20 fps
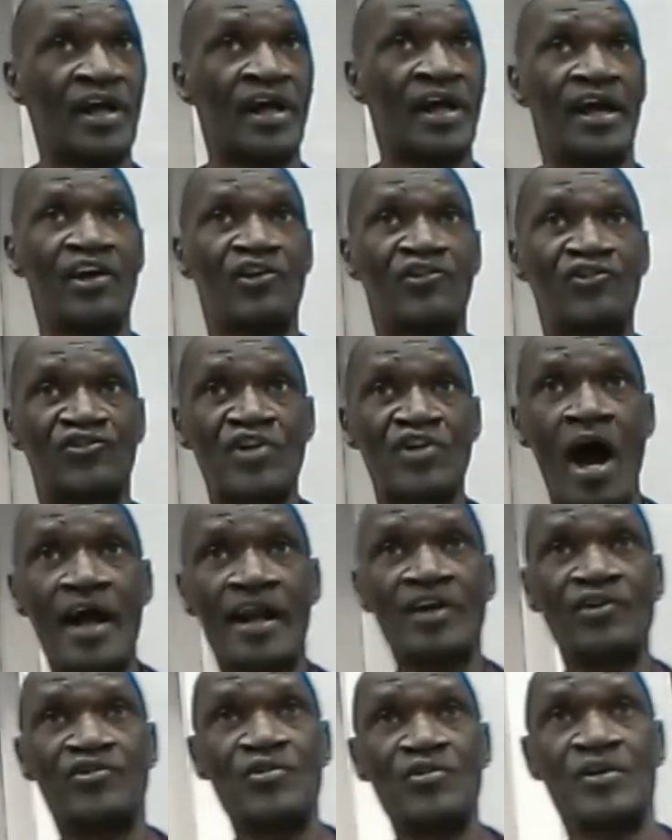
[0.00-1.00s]
It's
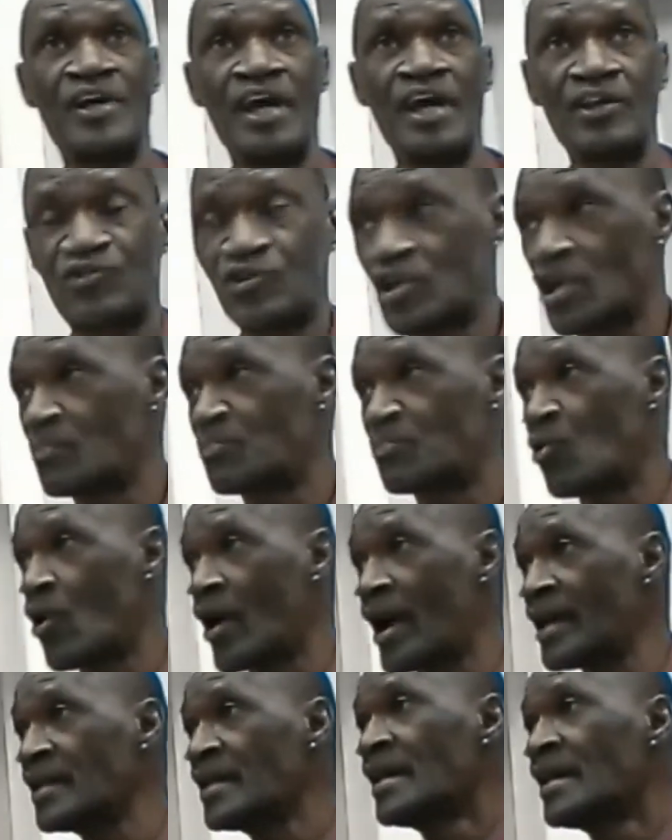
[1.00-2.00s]
starting to get to the
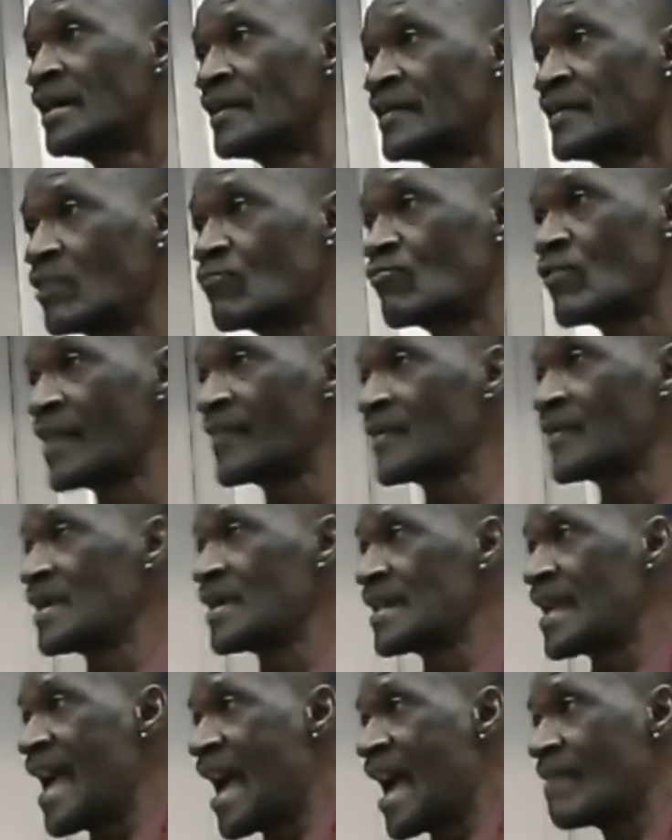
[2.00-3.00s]
point that rather than
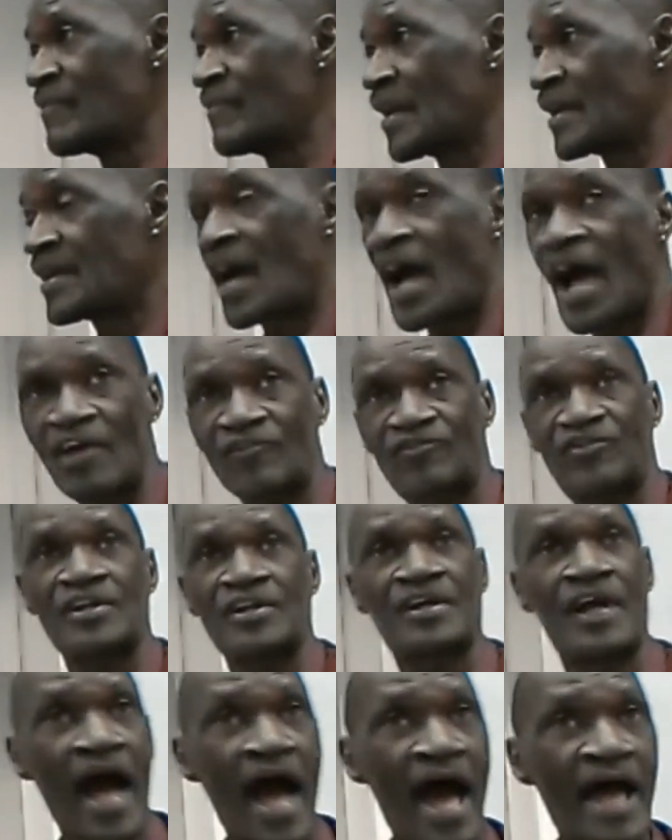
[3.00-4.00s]
have the constant
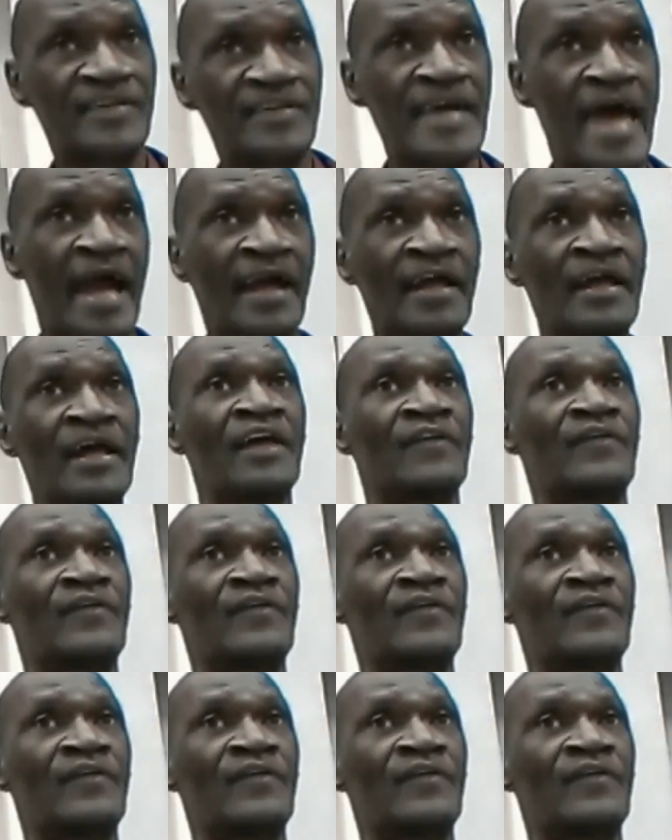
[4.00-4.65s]
contact, the